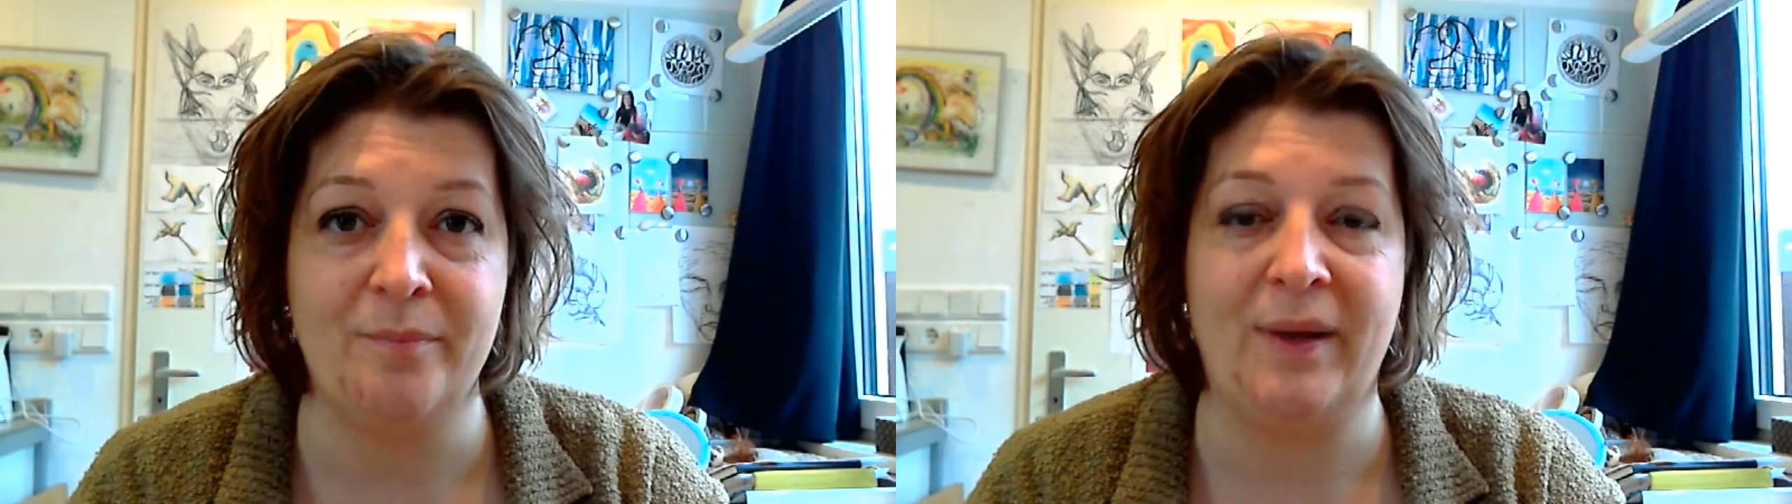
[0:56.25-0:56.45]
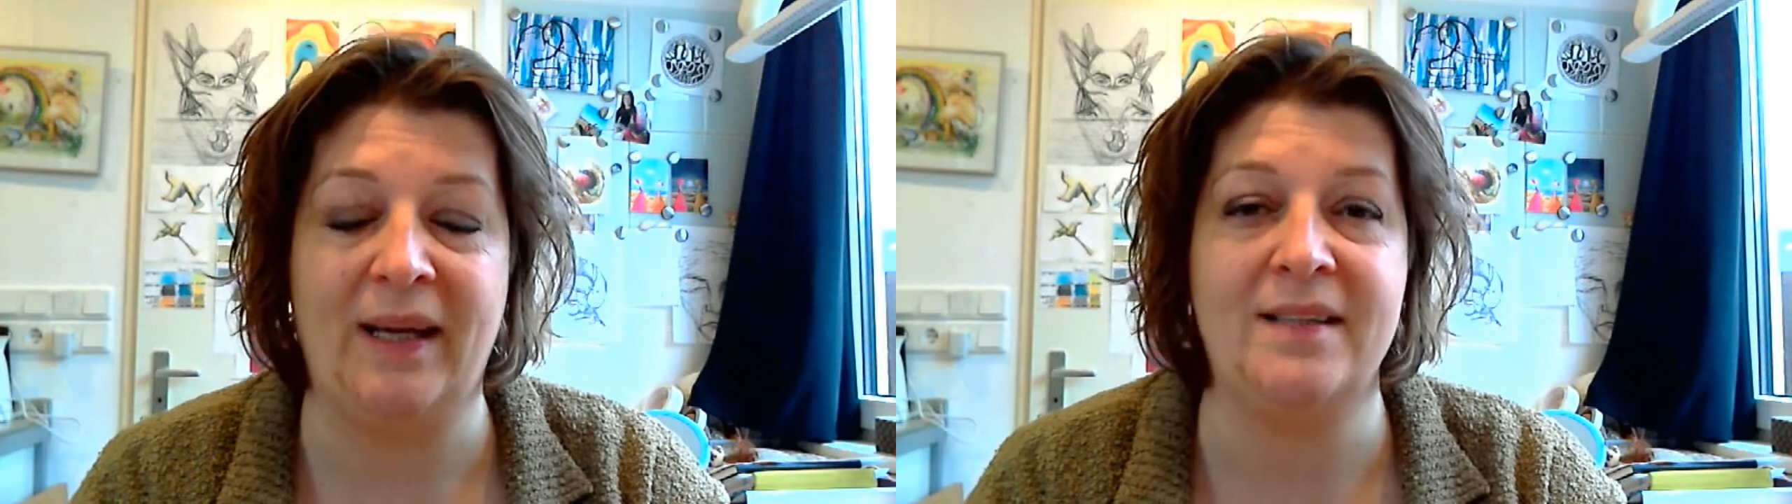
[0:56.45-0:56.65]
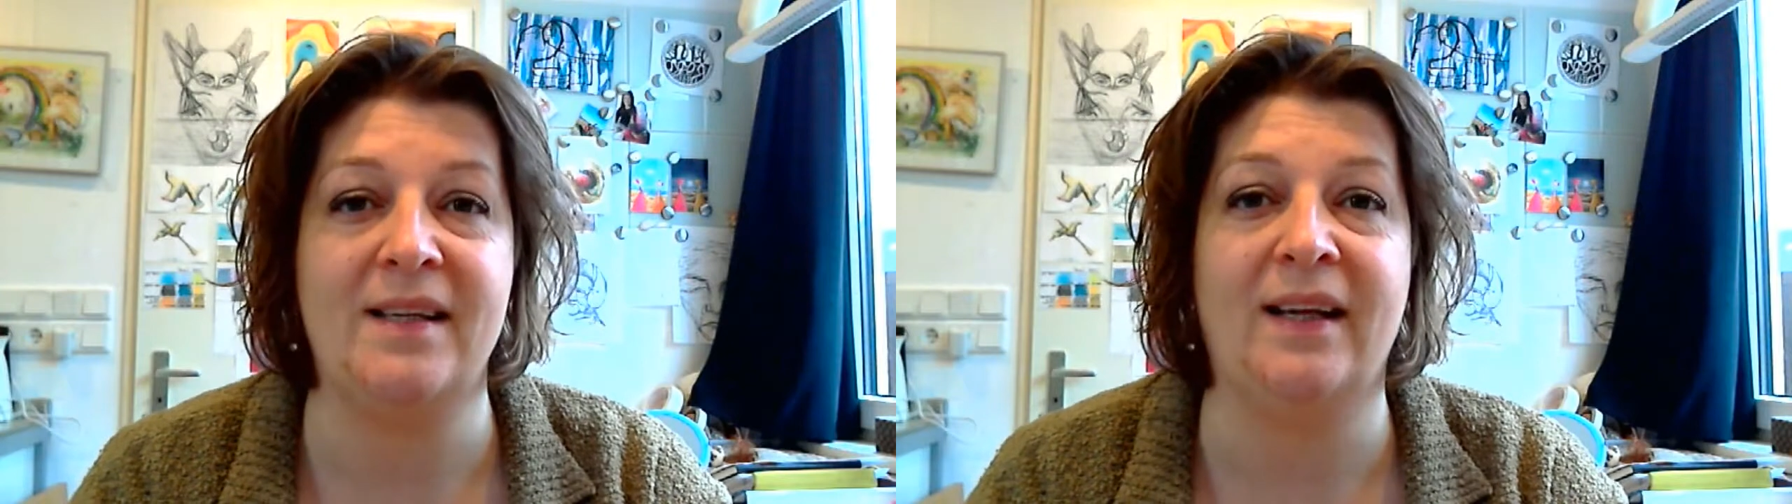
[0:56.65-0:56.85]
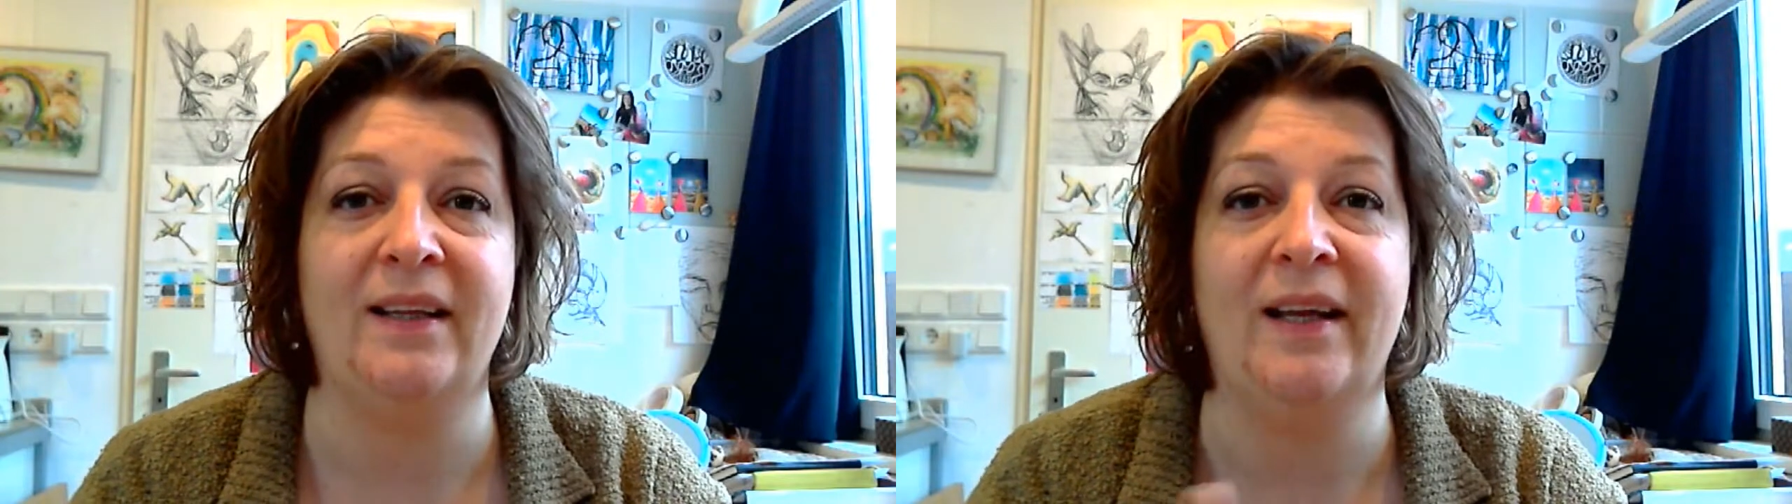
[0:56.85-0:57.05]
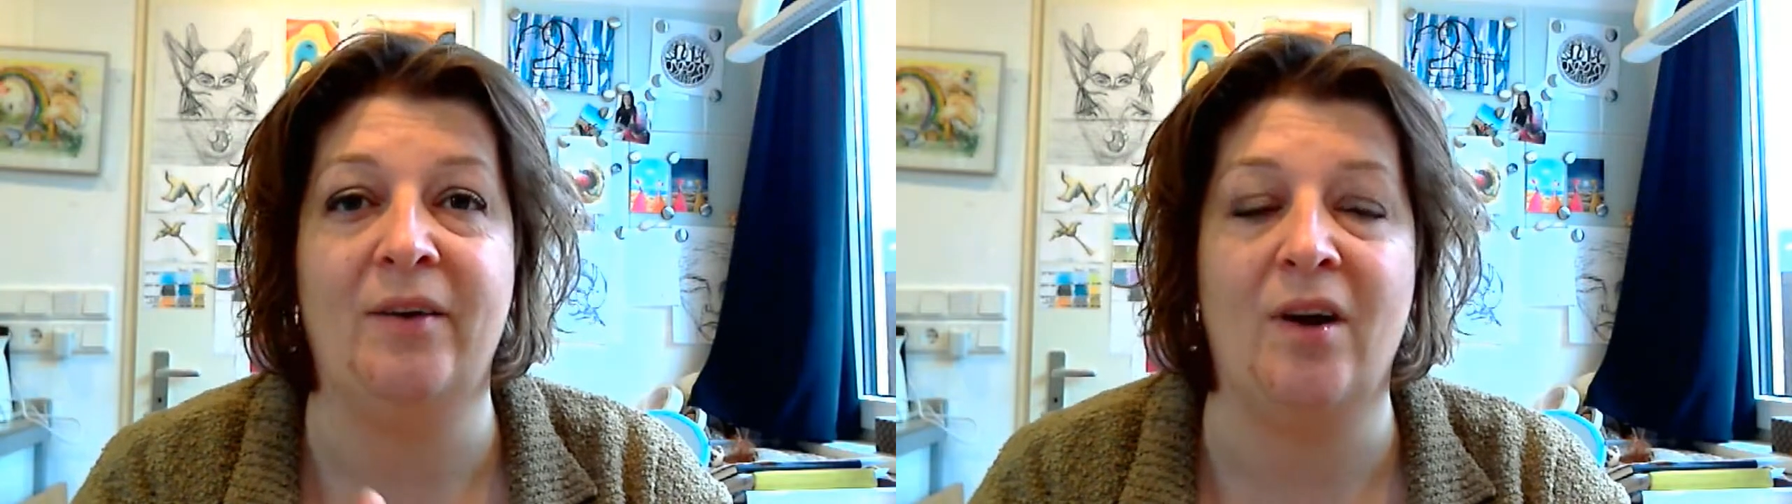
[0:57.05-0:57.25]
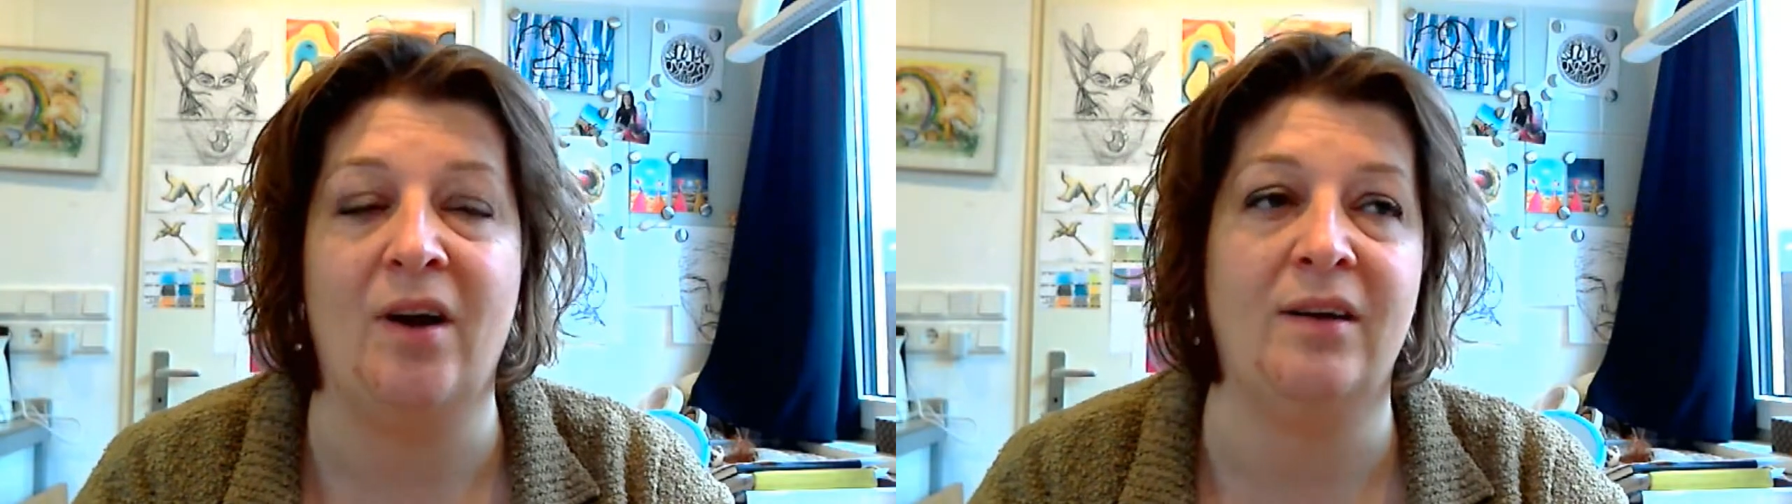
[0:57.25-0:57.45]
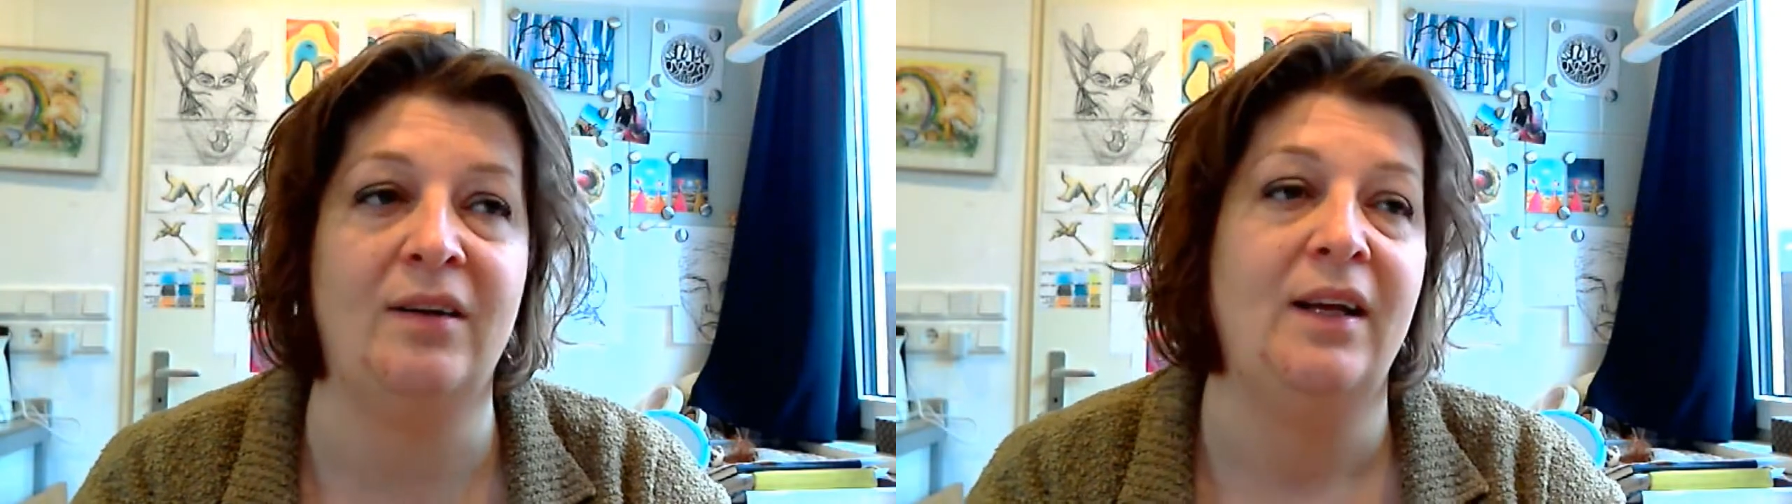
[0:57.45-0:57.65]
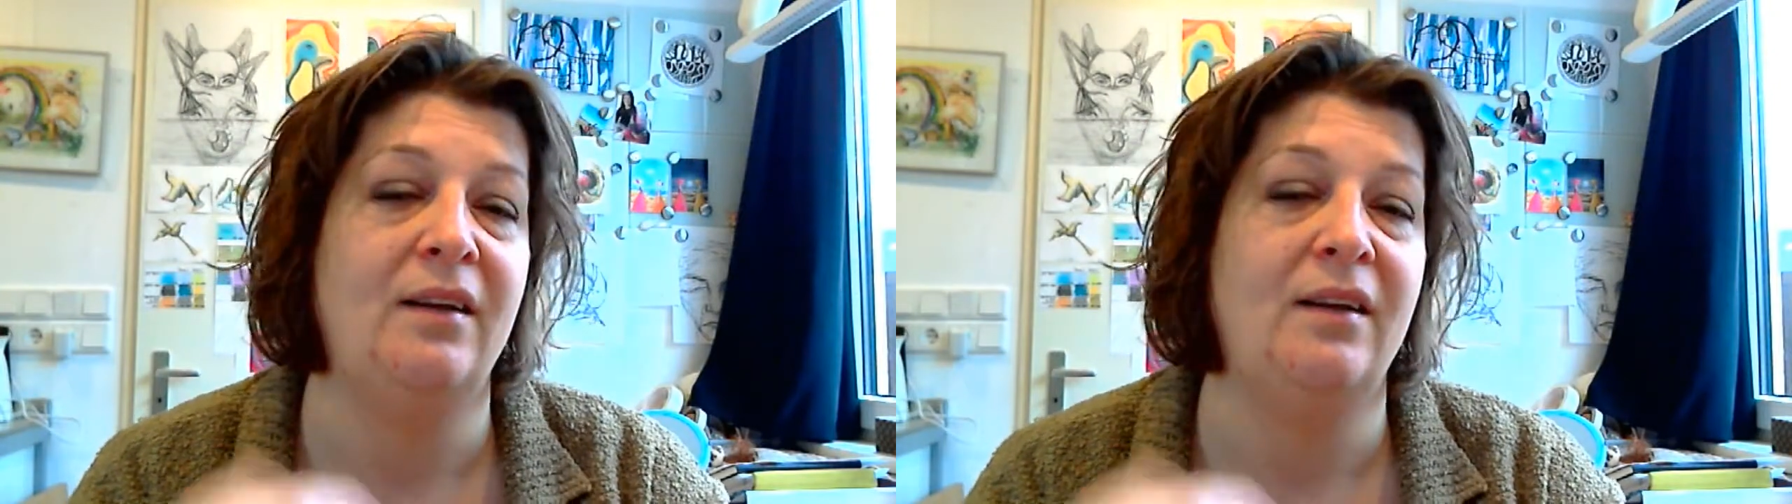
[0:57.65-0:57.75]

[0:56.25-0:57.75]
painting later on,